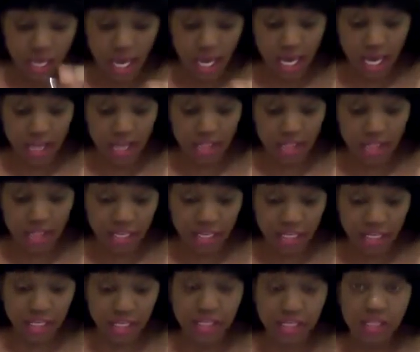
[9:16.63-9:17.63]
And
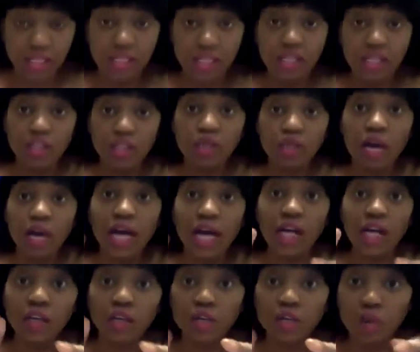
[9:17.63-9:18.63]
then you got
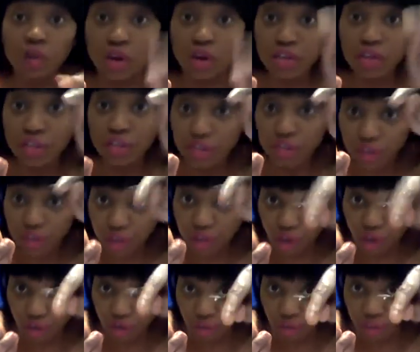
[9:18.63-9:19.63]
glue on
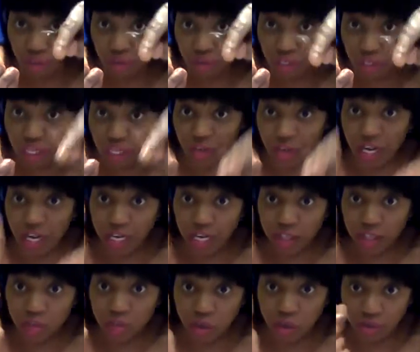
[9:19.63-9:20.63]
your real nail and
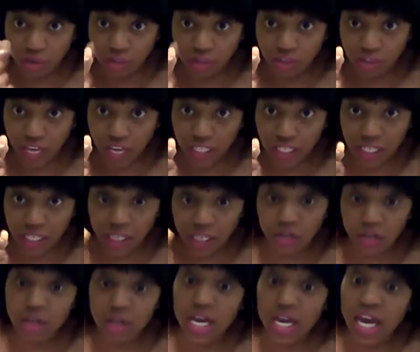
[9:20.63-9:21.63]
glue on the fake
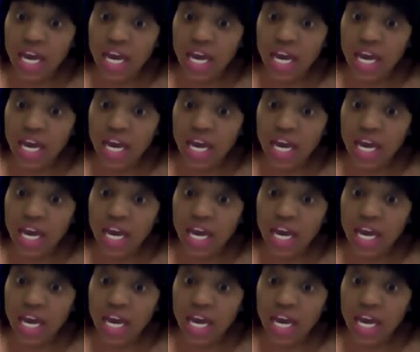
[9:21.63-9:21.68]
nail,